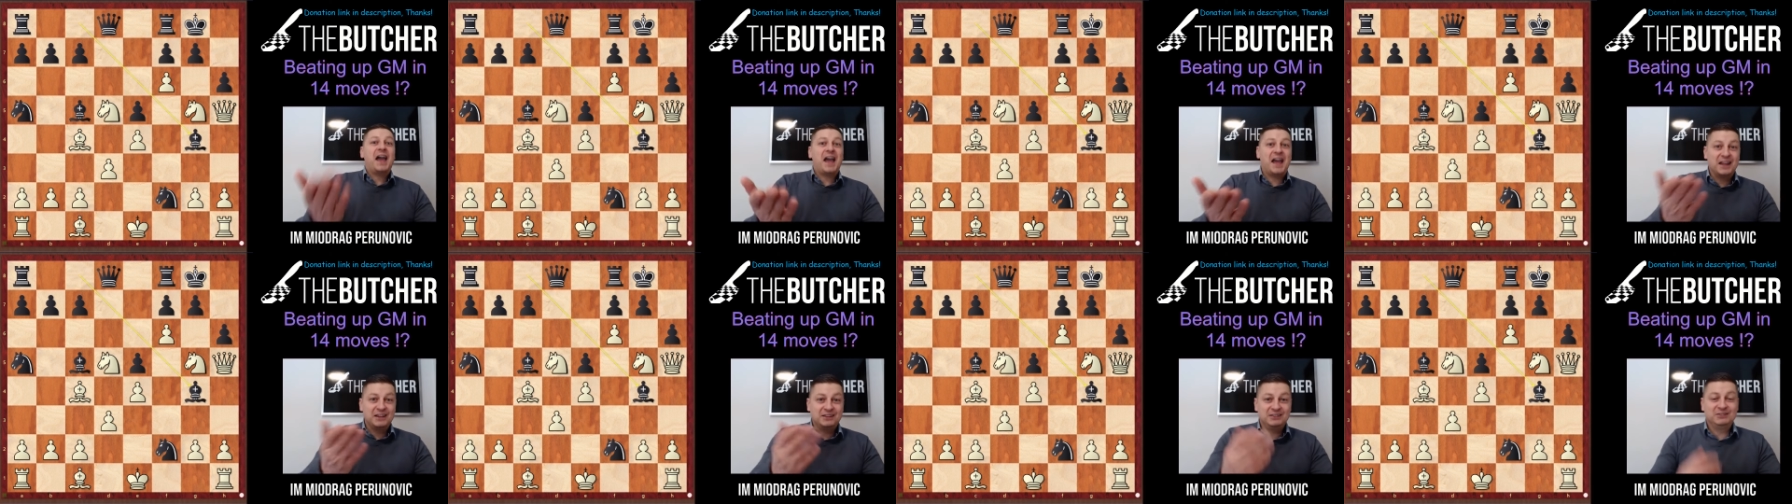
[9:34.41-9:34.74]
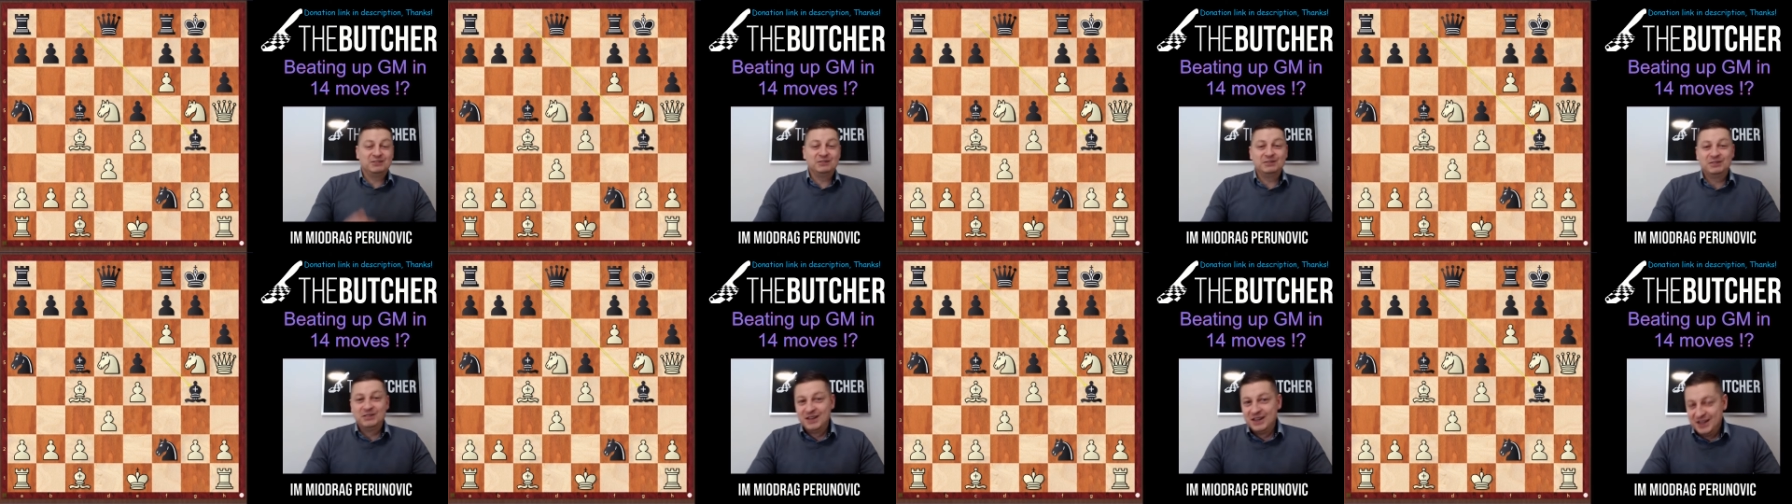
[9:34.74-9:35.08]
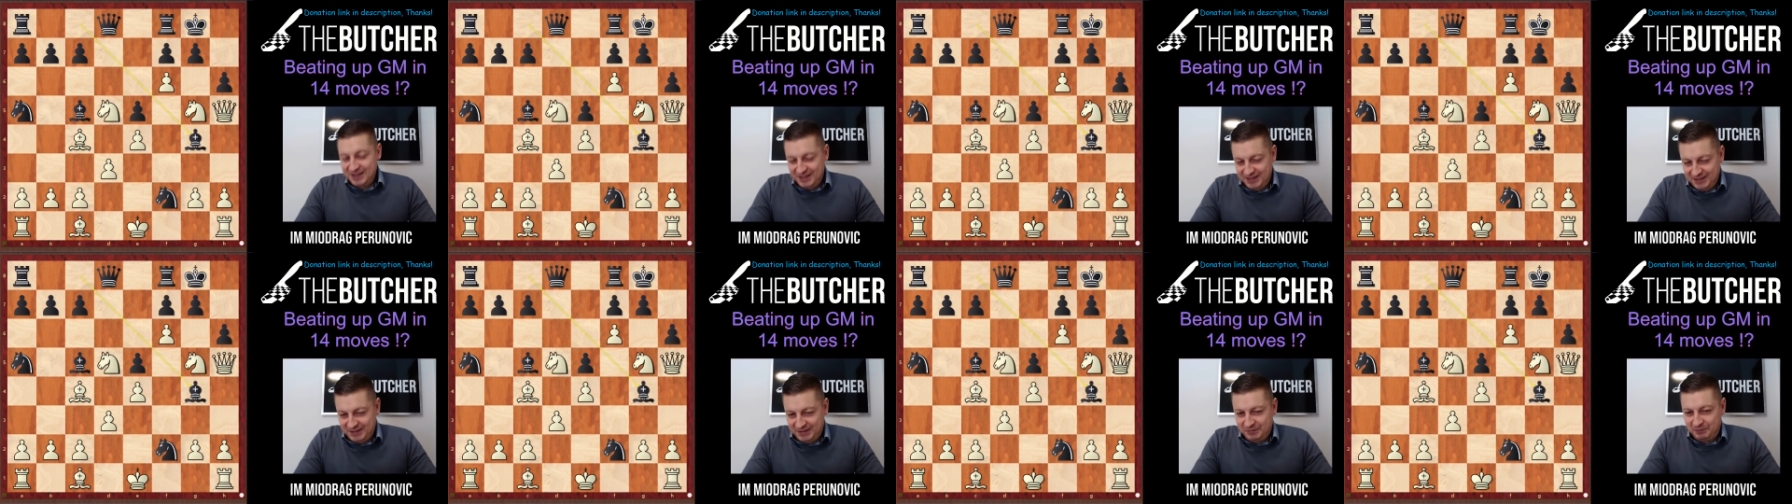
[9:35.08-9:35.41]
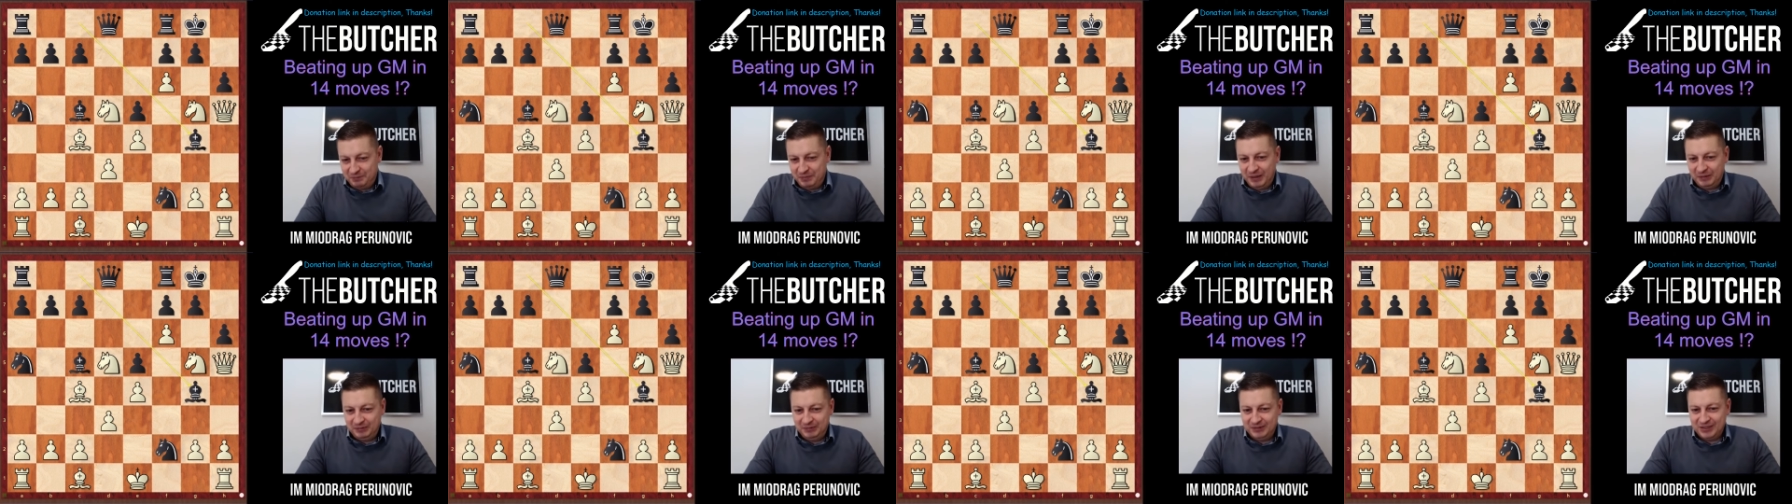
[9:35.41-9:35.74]
and to uh,
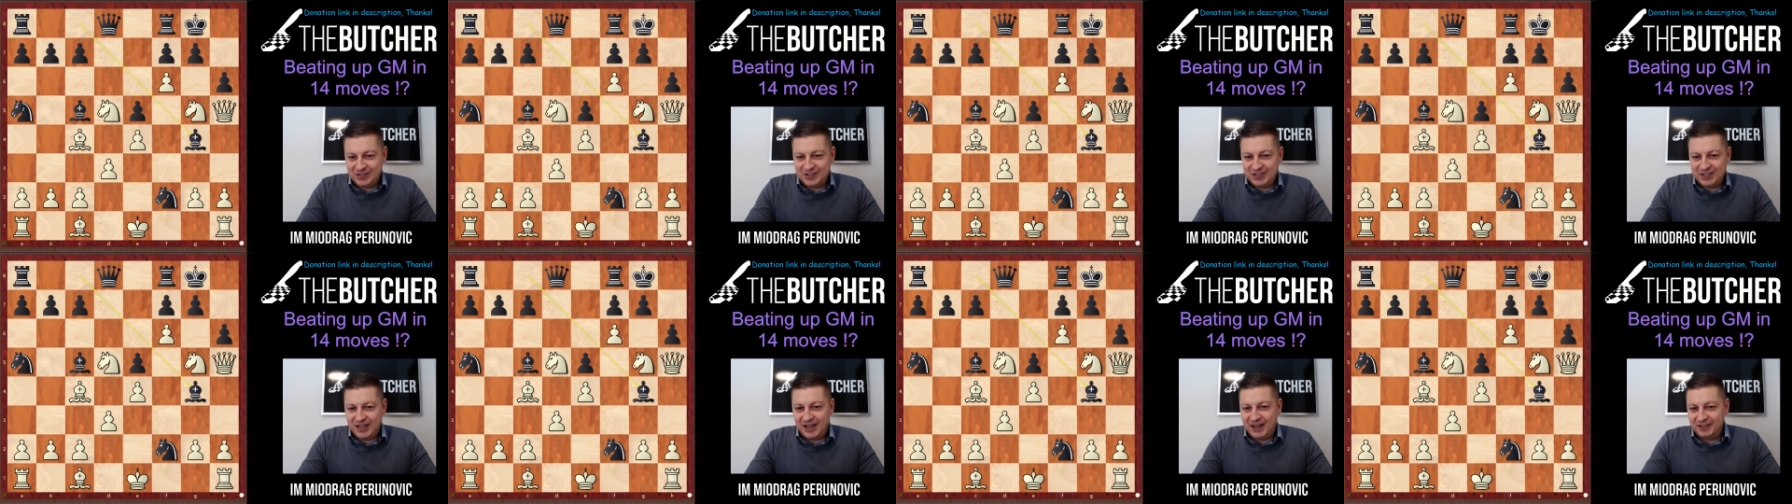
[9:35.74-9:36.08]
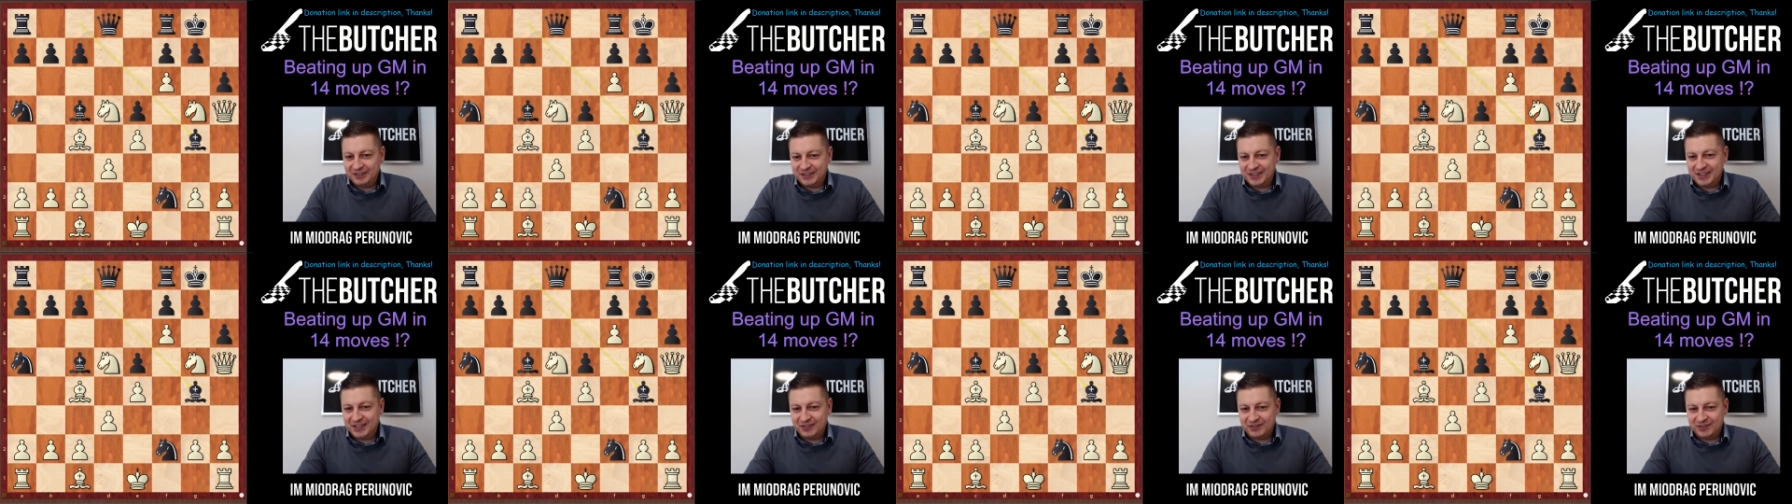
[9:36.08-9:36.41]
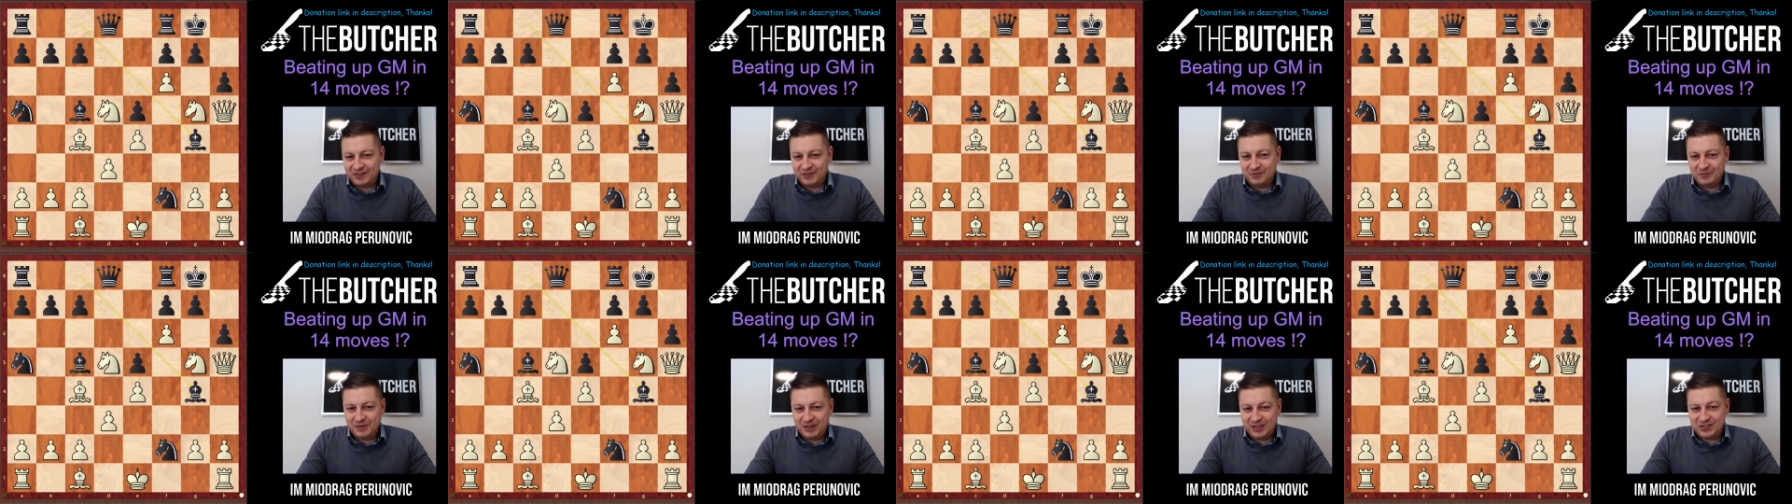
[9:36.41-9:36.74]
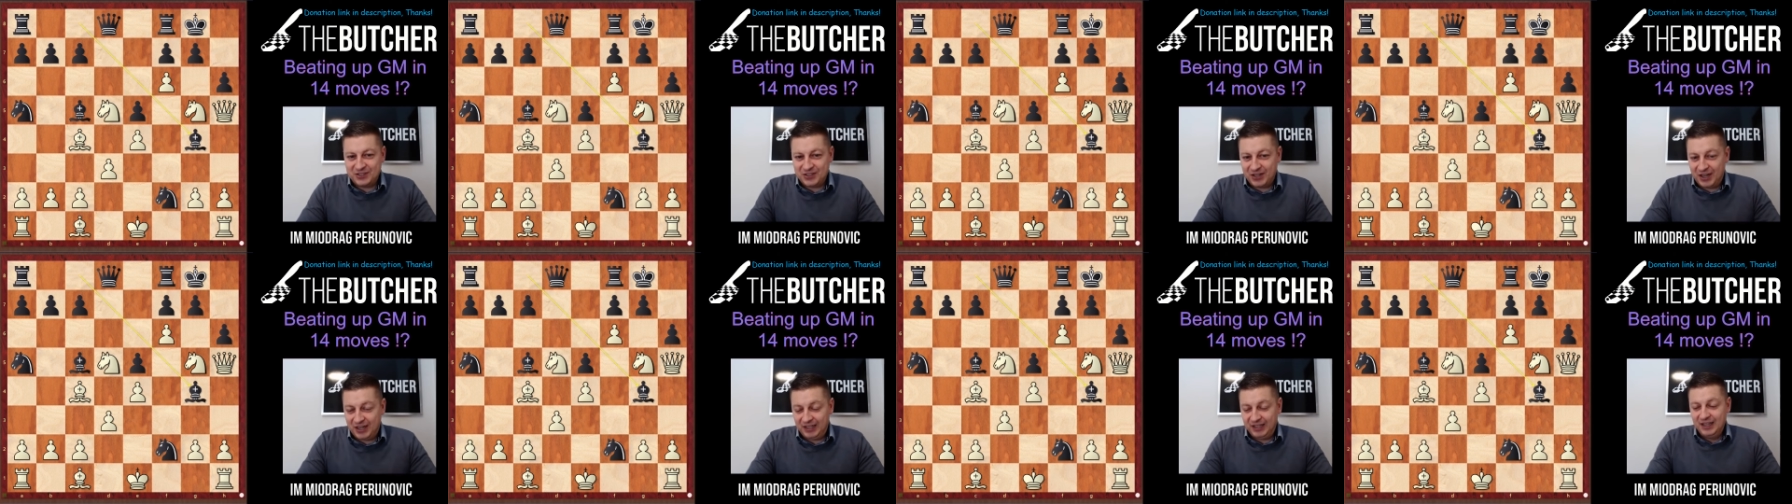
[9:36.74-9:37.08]
publish it out here on my
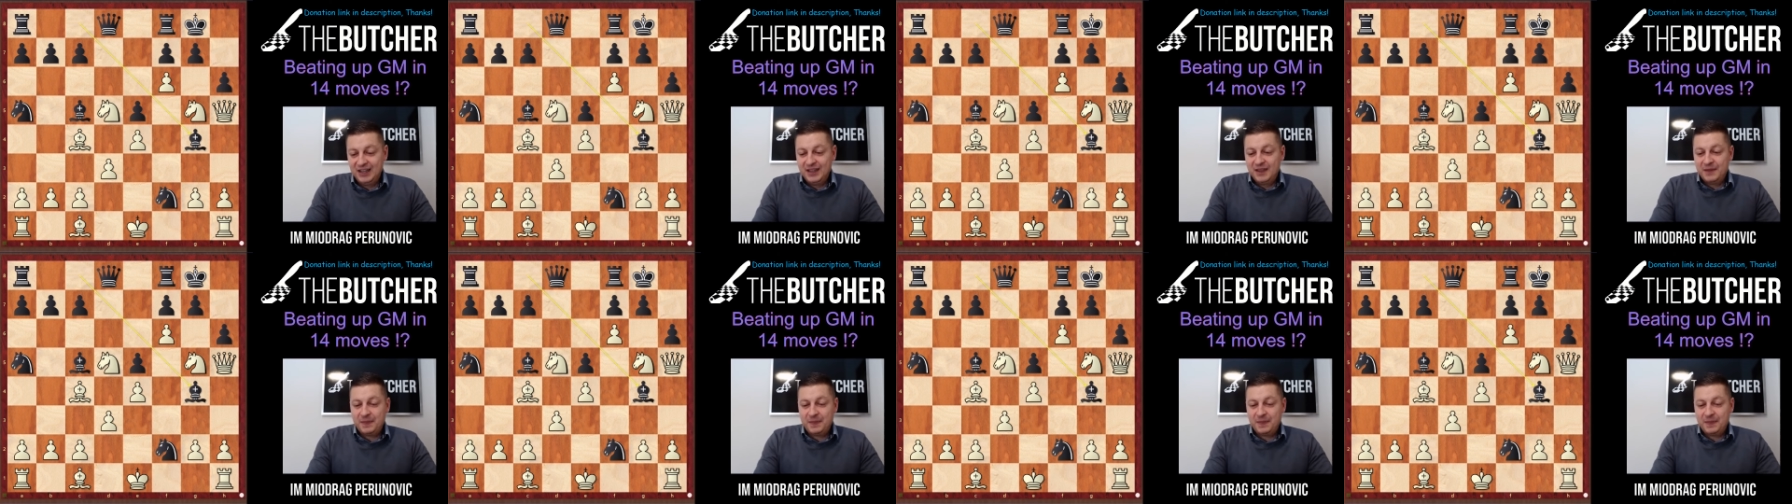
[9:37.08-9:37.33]
channel.